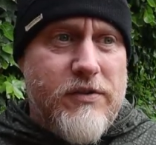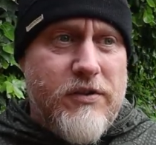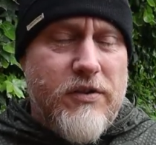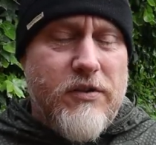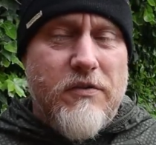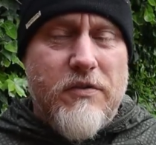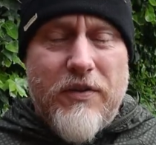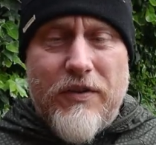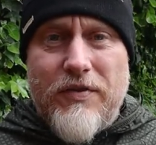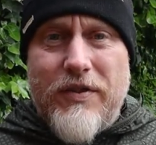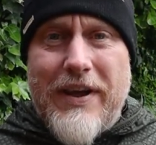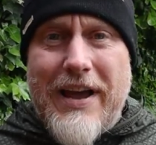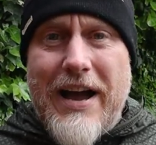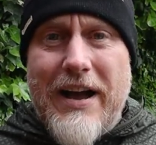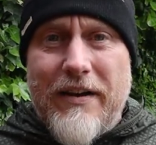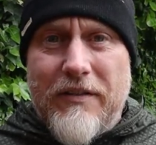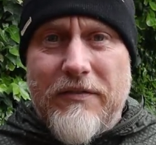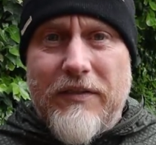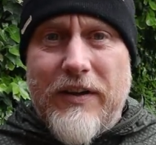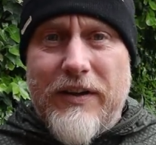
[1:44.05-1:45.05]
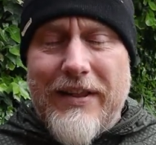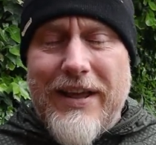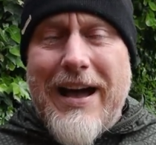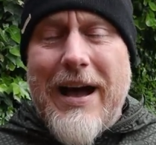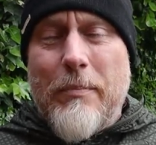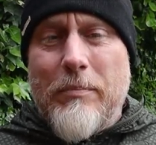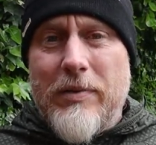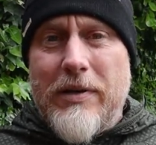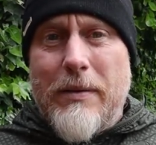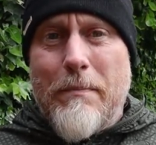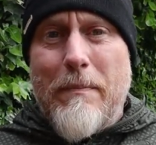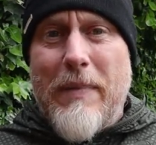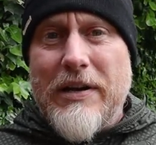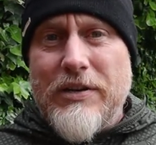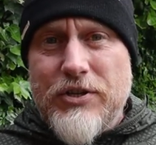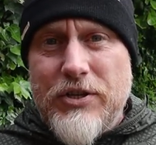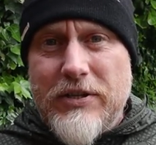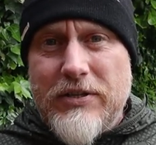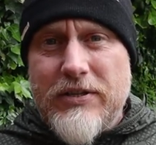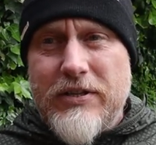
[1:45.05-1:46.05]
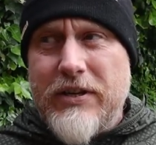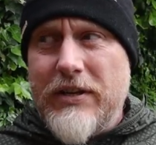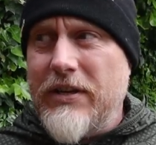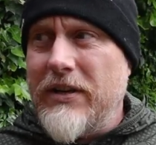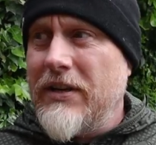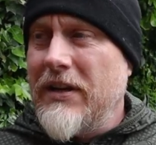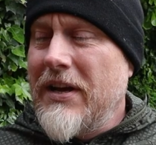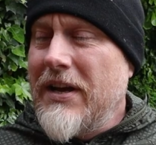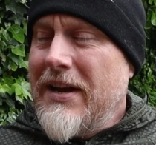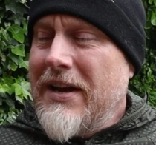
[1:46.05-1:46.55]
the kind of thing that happened in Manchester.